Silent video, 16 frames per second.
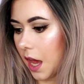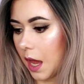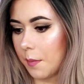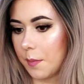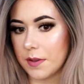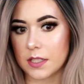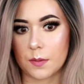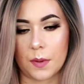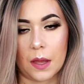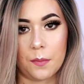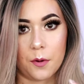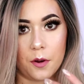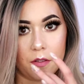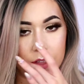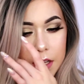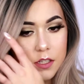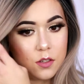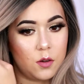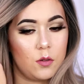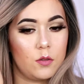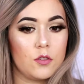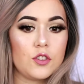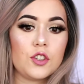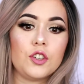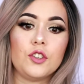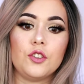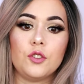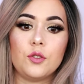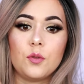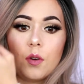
a piece of paper that told you